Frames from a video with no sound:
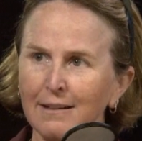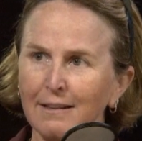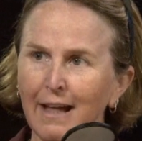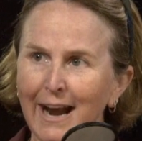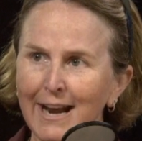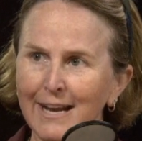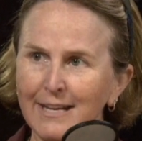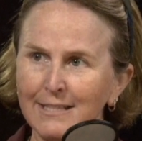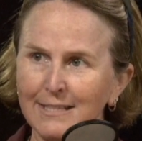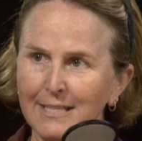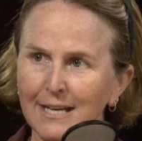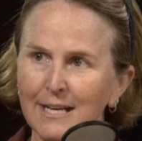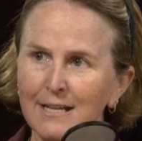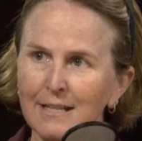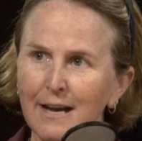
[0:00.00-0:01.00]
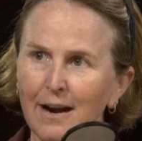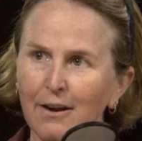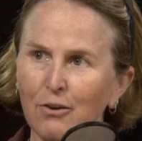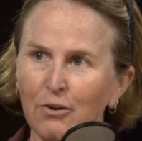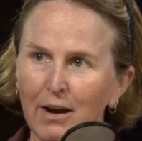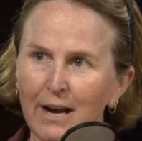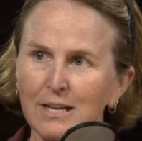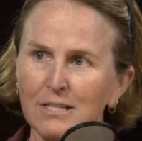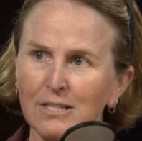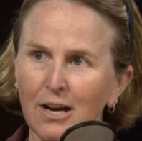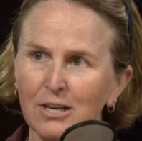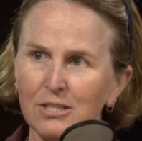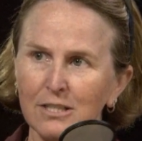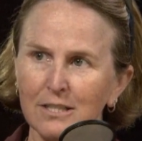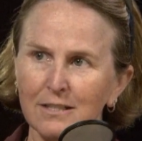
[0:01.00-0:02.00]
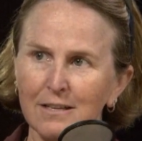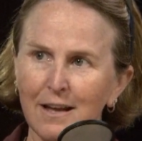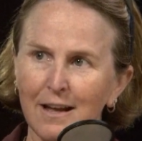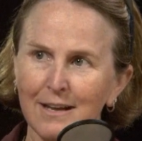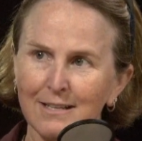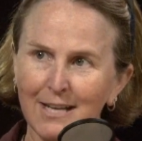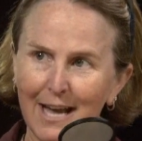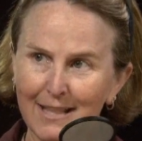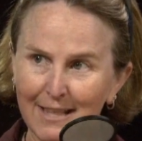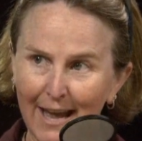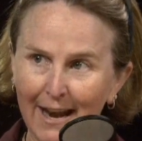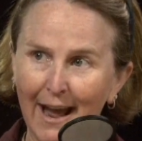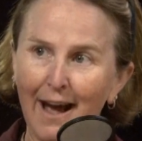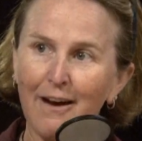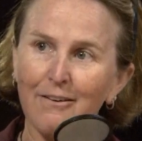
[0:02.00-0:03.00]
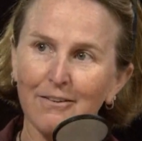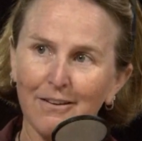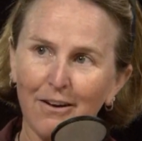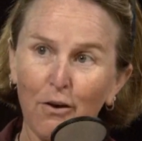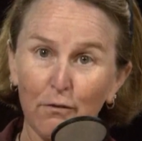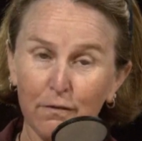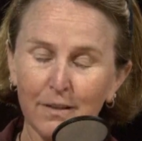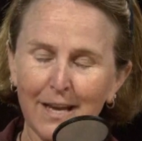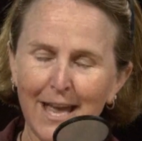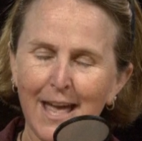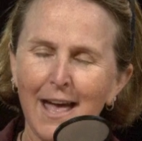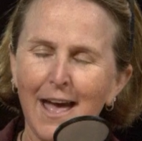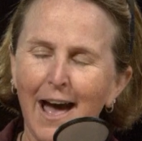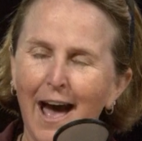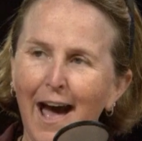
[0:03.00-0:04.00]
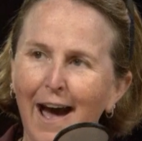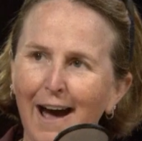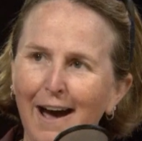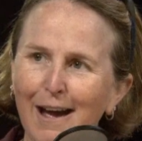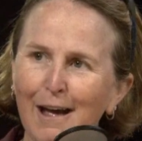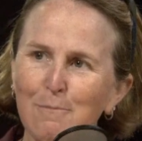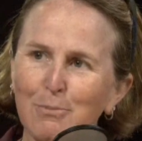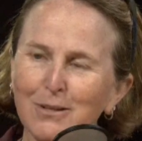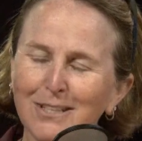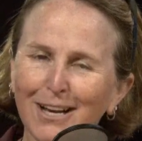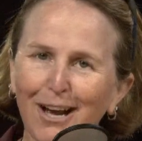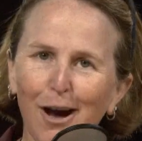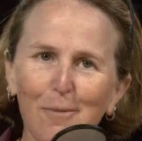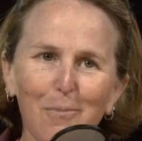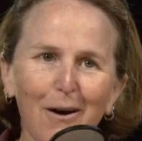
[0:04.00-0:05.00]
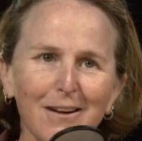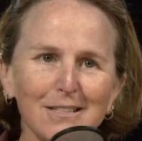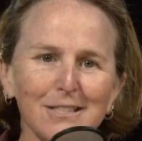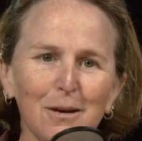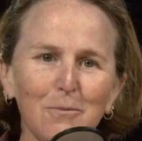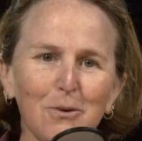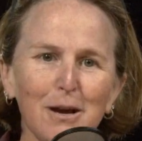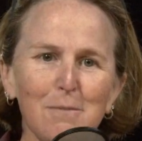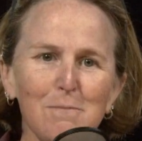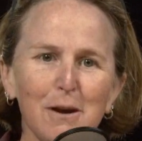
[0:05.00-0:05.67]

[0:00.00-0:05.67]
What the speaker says: light it, stick it in there, create a suction, take that out, hopefully, and put the cup on someone.